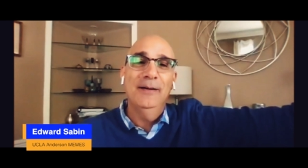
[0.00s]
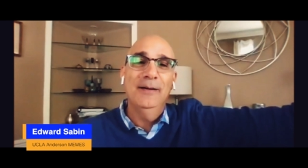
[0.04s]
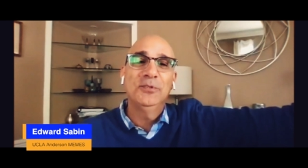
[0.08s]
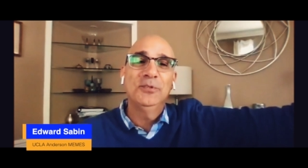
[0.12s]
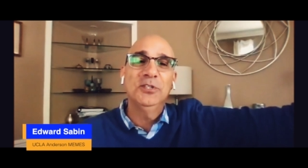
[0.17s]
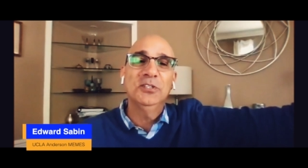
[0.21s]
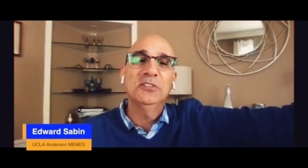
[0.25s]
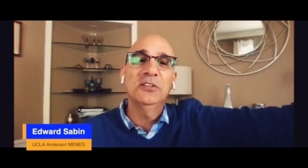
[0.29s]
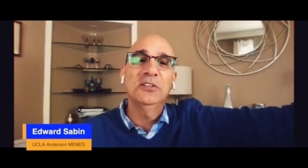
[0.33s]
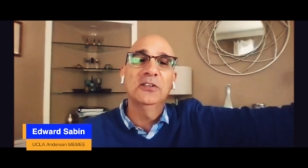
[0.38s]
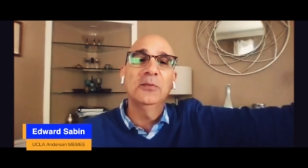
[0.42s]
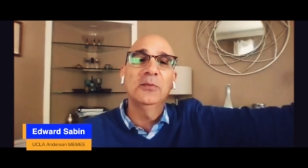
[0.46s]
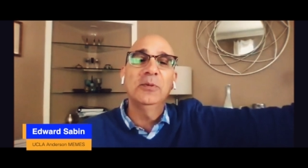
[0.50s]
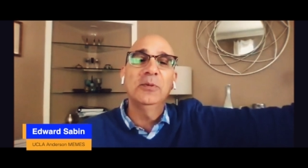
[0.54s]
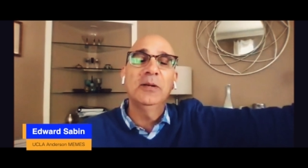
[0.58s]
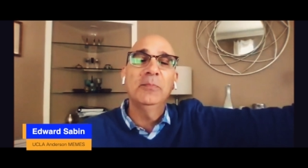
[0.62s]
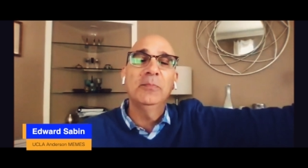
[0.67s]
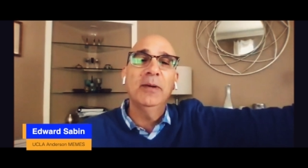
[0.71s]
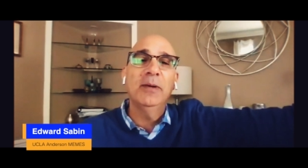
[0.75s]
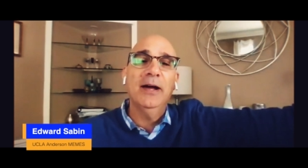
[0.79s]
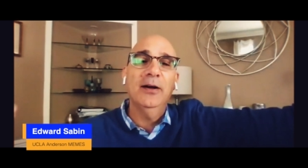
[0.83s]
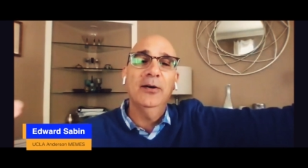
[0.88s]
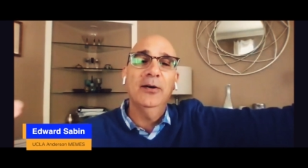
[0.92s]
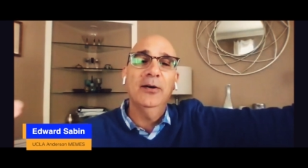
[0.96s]
Just a little bit
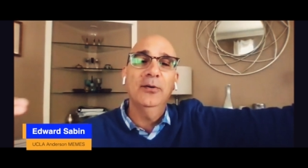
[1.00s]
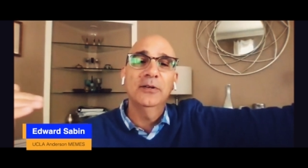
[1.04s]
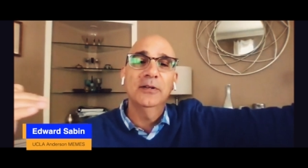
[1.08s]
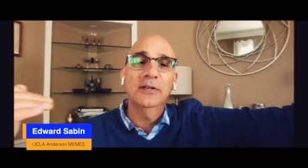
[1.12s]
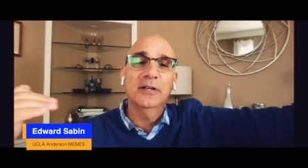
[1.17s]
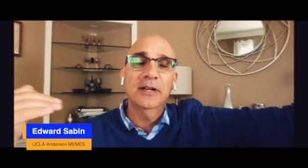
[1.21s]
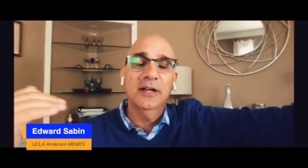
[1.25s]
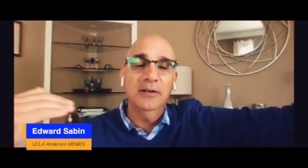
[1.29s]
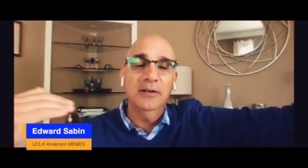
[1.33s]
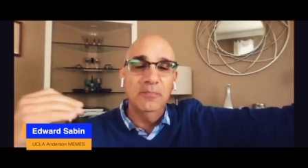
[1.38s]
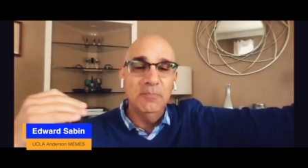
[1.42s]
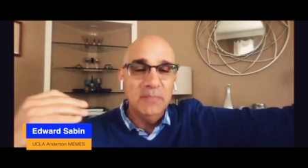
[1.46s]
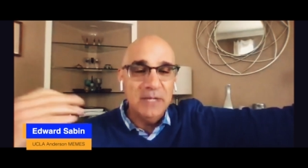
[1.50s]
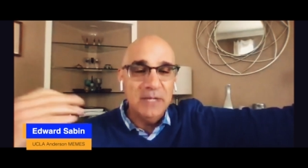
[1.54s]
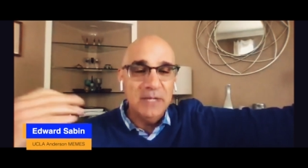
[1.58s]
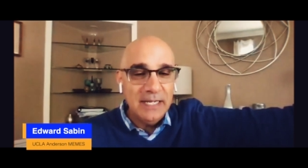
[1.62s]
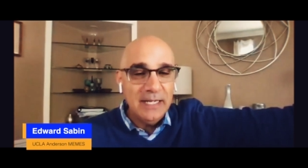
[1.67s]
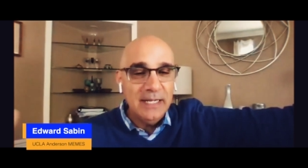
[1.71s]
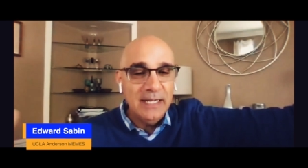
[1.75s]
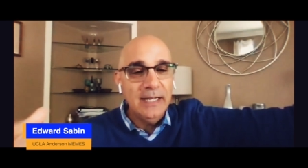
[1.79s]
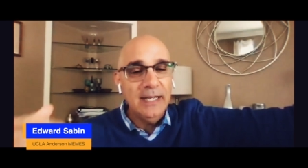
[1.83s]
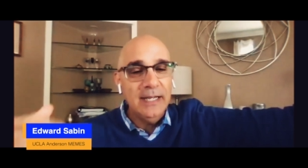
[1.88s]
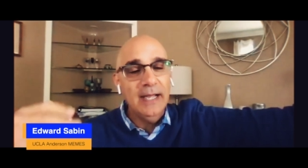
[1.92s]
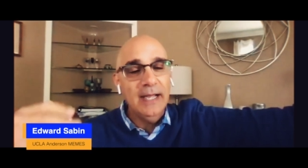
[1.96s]
about kind of
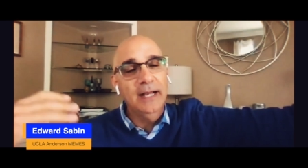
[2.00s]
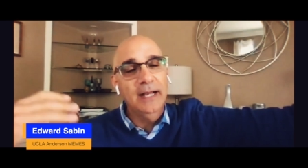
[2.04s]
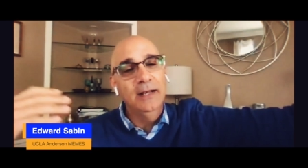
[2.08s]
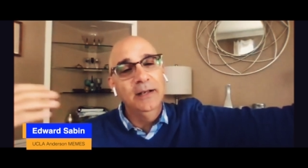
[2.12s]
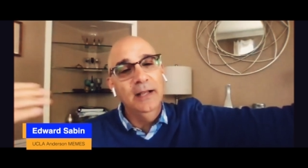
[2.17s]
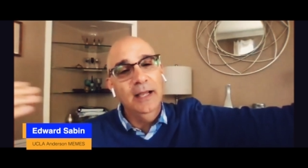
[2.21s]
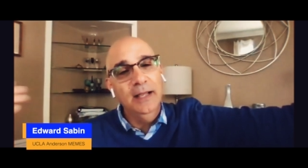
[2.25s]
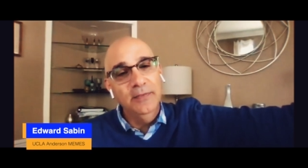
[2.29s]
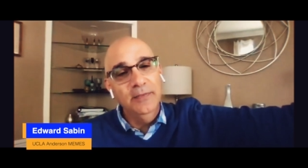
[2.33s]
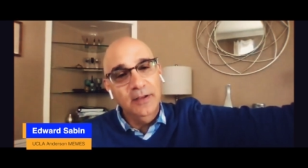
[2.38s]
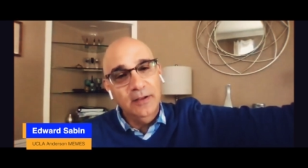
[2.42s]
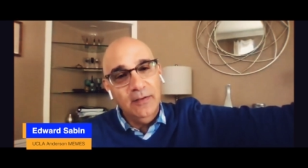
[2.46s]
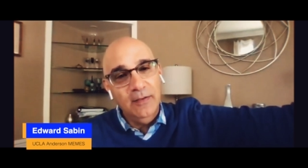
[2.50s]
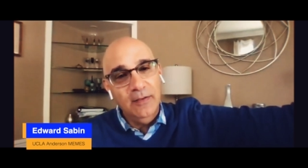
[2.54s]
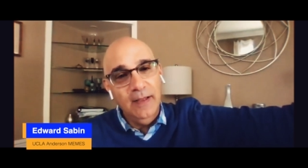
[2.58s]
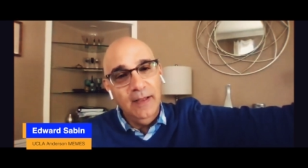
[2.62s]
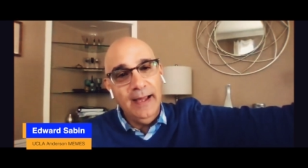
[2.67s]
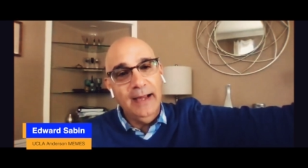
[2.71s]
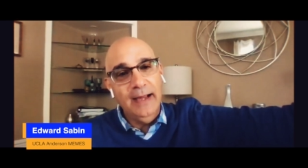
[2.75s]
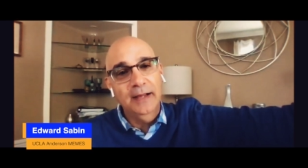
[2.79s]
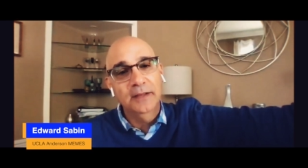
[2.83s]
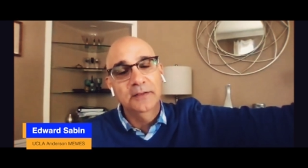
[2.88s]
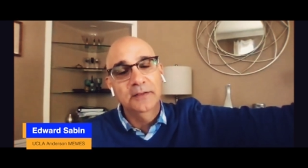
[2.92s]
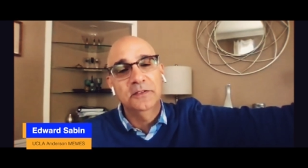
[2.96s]
me and the
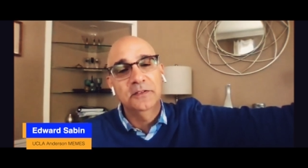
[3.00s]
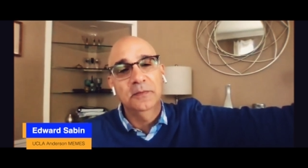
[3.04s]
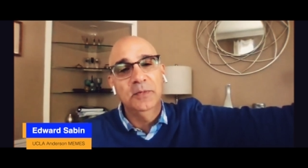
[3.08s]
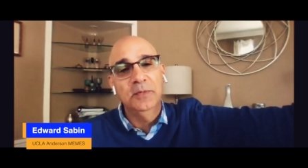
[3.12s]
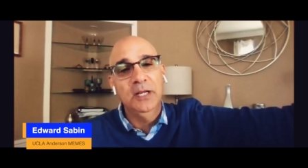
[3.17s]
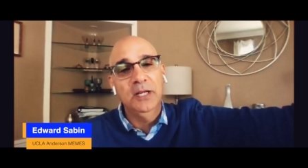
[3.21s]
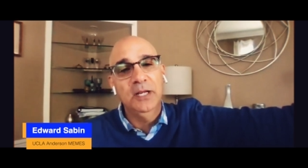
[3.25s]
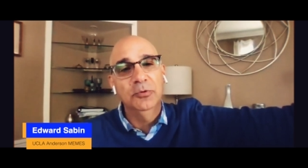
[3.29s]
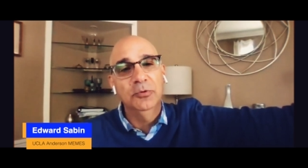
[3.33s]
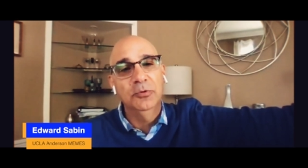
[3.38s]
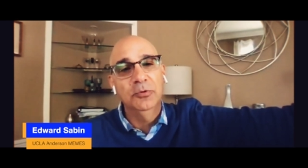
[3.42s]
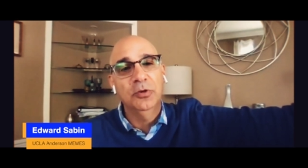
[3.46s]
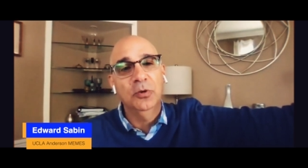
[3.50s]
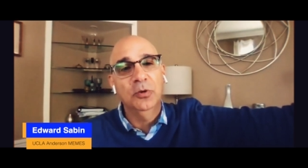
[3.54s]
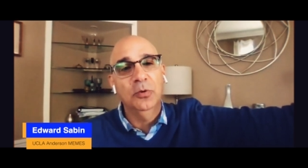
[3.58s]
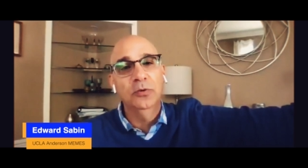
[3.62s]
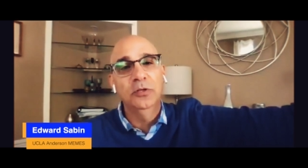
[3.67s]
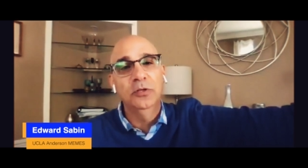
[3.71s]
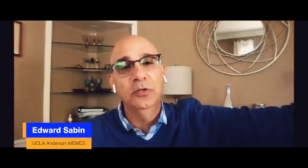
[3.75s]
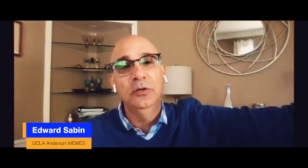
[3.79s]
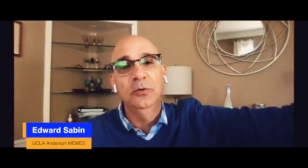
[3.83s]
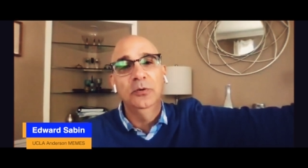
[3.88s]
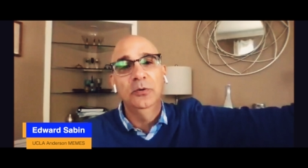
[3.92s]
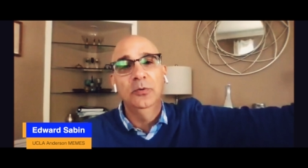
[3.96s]
class. I mean, April
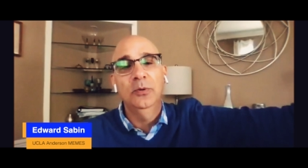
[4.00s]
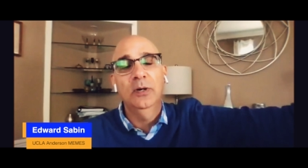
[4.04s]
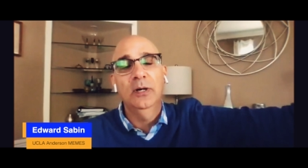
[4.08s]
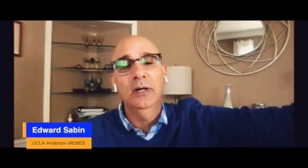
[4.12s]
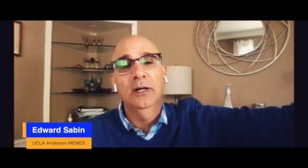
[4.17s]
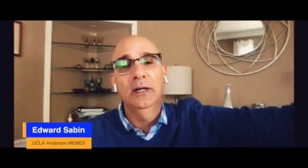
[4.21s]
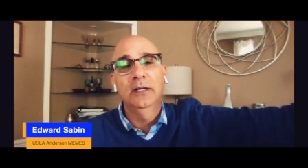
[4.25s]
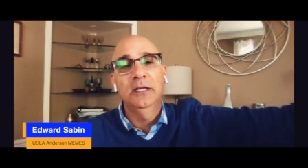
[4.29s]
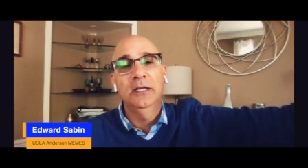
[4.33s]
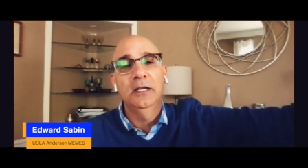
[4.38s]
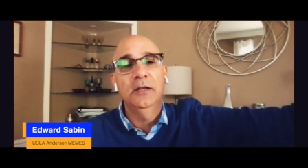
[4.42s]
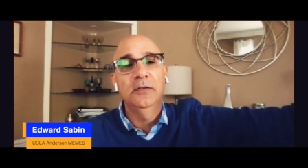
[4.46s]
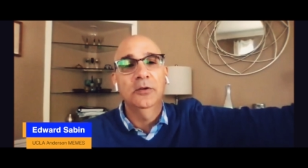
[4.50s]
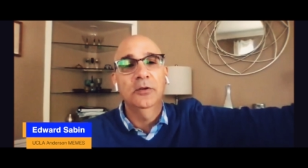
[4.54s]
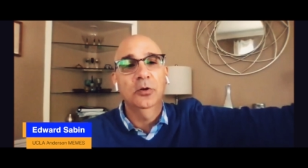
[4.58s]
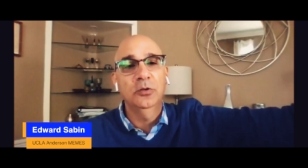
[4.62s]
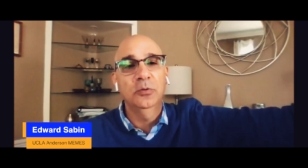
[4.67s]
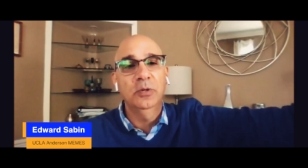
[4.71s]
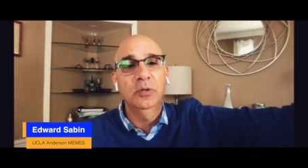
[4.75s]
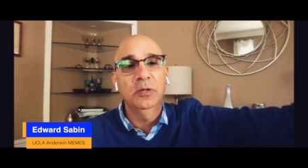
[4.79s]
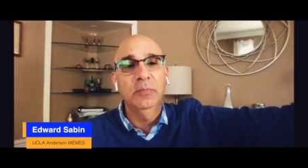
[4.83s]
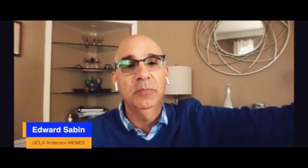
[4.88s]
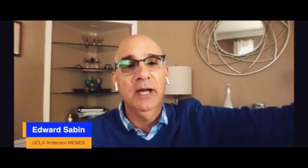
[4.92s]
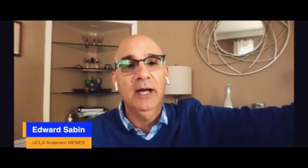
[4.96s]
told you, Anita told you
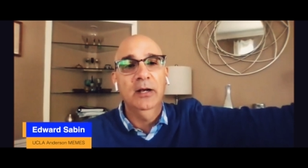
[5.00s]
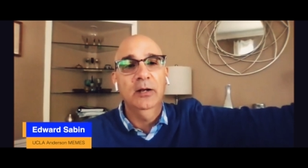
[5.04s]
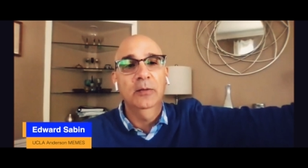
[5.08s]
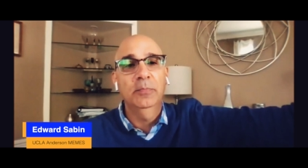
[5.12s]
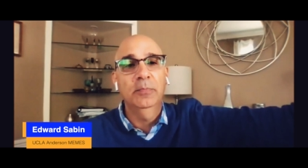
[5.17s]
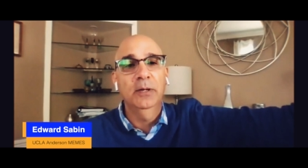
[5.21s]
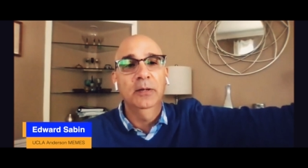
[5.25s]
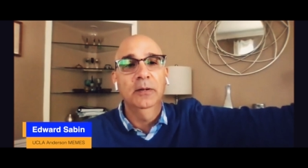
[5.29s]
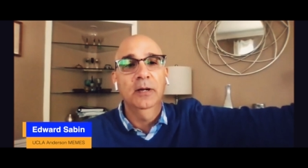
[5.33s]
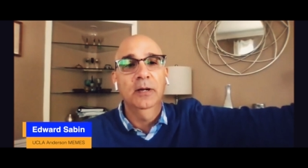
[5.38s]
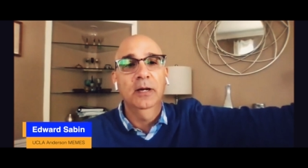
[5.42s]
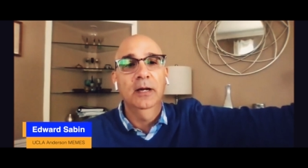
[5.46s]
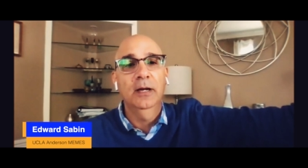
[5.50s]
a bit about it, but